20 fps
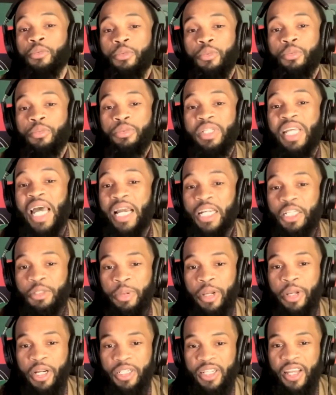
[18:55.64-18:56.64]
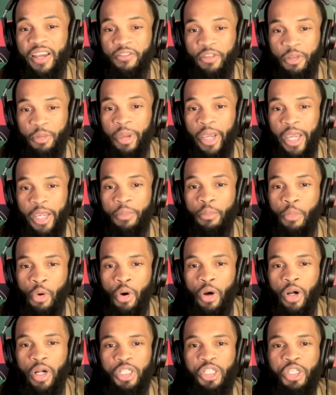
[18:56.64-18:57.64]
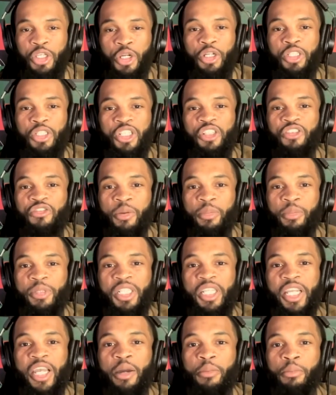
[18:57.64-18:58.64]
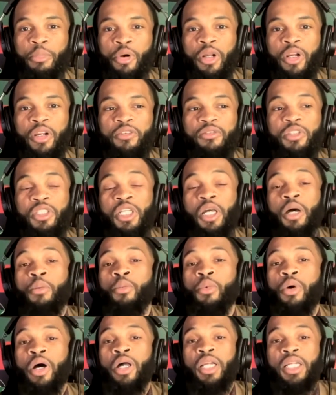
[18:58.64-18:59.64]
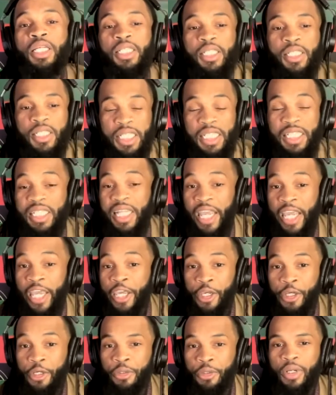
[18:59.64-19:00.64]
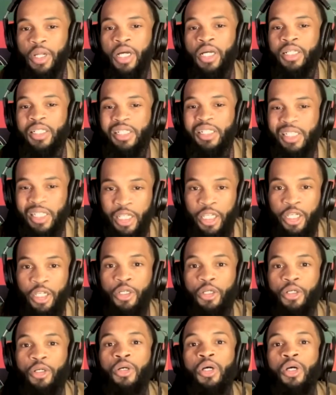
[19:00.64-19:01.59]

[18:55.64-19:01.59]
taxpayers have to pay more, just from a standpoint of someone is held until